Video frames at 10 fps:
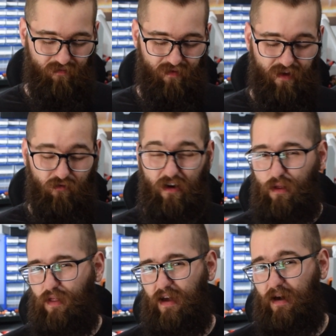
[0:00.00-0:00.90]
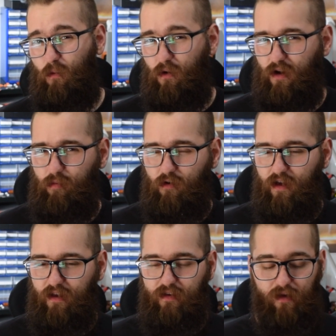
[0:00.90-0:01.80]
didn't really think I would
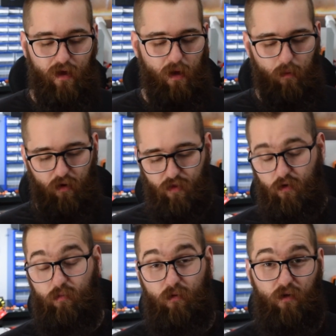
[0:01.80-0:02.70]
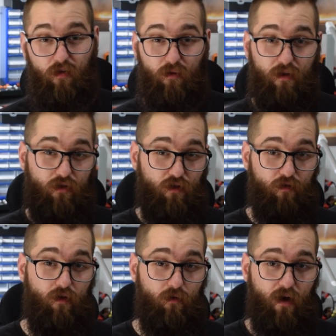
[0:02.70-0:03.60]
upgrade, but I thought it'd be worth doing just
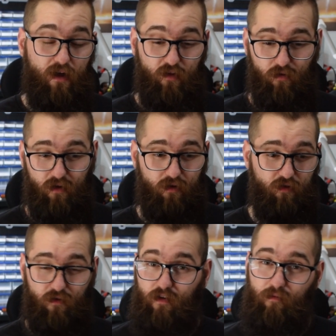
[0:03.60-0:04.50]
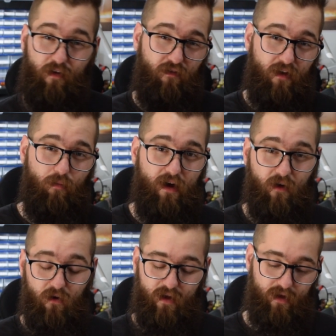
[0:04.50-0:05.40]
for you guys so I can sort of give my
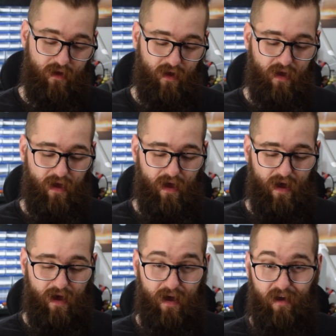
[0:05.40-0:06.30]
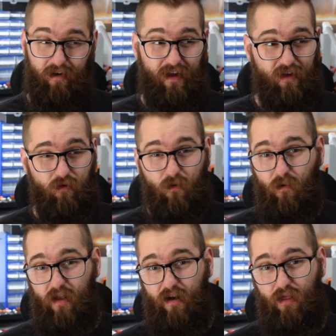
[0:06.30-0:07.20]
feedback on it and let you know
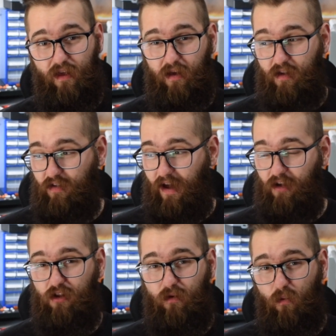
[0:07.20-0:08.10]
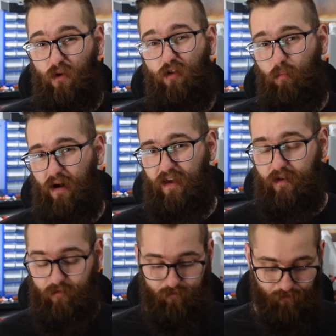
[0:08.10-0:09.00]
whether I think it's actually worth buying.